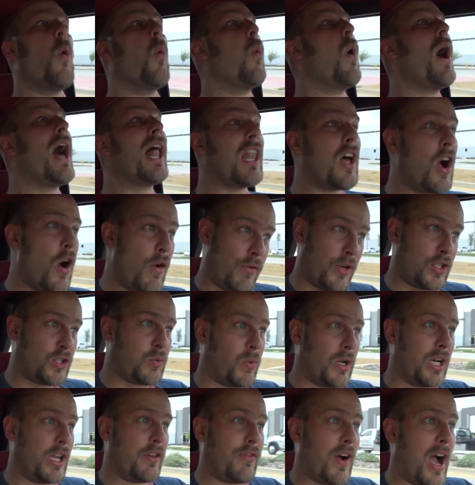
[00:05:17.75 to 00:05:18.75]
Well over
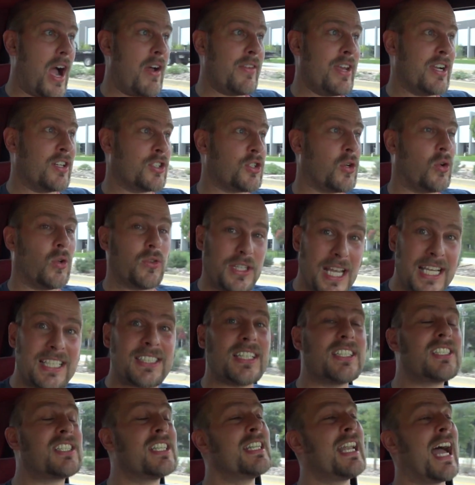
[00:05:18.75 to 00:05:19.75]
25 years old.
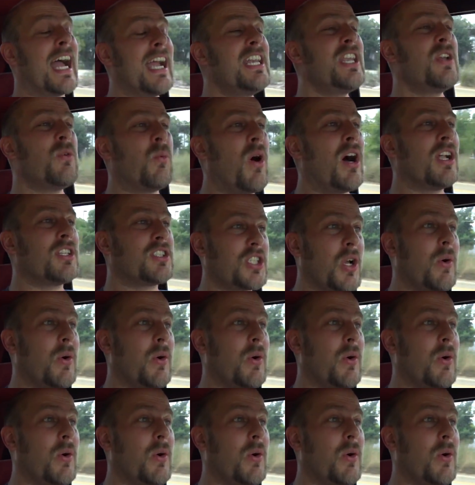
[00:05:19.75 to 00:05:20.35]
This is a 91,